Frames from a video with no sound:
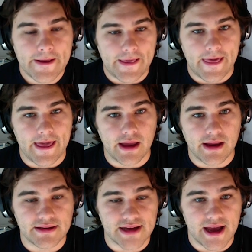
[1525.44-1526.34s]

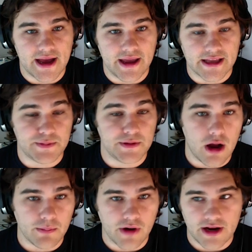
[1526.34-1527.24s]
and it's been
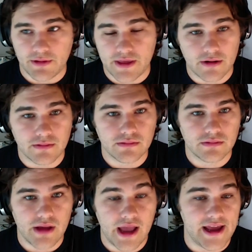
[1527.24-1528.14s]
operating without
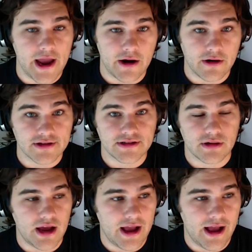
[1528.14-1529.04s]
any errors
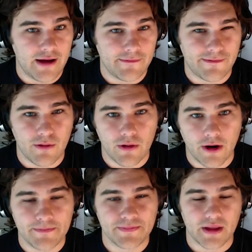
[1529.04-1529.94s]

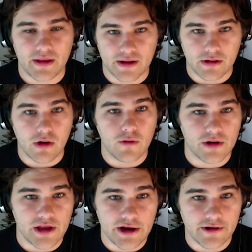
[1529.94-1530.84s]
for, I think, over
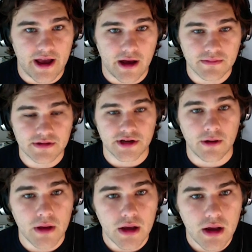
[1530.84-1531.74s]
a year now.
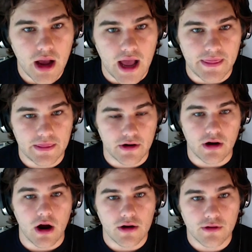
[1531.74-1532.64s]
So
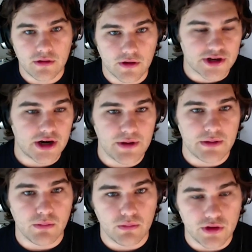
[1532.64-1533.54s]
there's going to
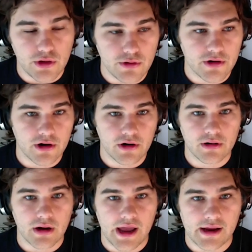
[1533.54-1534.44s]
be
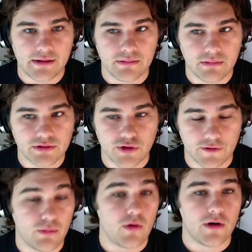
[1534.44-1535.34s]
newer and sort of
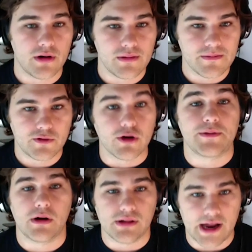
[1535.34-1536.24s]
more
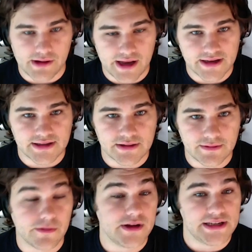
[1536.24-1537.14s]
crypto collateralized,
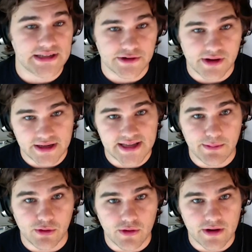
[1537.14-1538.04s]
fully decentralized
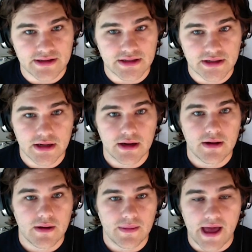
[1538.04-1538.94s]
stablecoins
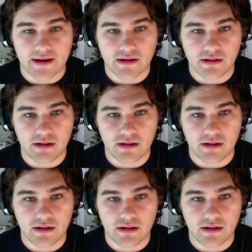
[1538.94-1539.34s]
that